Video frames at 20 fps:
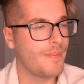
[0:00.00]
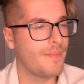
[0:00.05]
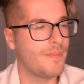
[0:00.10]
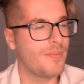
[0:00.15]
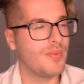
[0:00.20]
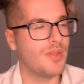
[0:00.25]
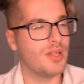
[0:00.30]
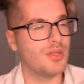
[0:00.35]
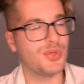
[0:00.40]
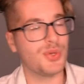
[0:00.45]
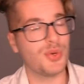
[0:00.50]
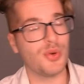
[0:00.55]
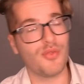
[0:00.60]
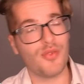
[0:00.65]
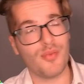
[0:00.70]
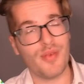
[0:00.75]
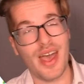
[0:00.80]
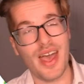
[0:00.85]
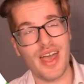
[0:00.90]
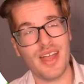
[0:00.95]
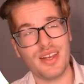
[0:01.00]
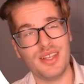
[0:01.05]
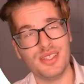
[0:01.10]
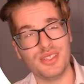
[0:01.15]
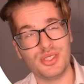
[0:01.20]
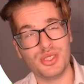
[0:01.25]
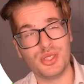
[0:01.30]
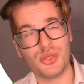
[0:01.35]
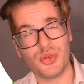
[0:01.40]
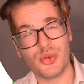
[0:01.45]
And so if I'm adding
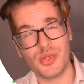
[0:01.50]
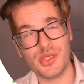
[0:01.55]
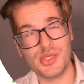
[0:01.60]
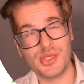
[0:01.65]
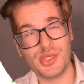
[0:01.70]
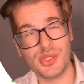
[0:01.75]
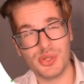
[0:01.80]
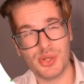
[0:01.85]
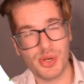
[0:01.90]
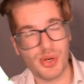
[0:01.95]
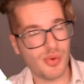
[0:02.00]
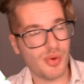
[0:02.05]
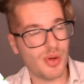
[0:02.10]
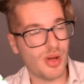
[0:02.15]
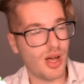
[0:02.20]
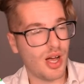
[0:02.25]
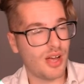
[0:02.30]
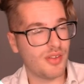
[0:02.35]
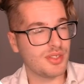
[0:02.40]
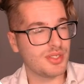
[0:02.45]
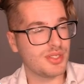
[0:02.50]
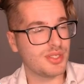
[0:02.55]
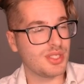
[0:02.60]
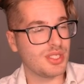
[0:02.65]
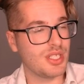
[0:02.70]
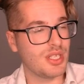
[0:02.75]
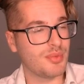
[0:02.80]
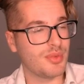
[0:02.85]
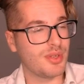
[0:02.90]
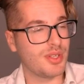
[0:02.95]
0 and 0, obviously I'm
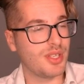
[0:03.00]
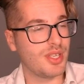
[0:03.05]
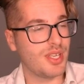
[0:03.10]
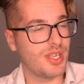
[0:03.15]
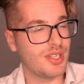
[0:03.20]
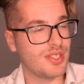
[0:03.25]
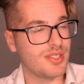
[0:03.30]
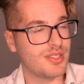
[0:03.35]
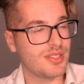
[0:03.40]
going to get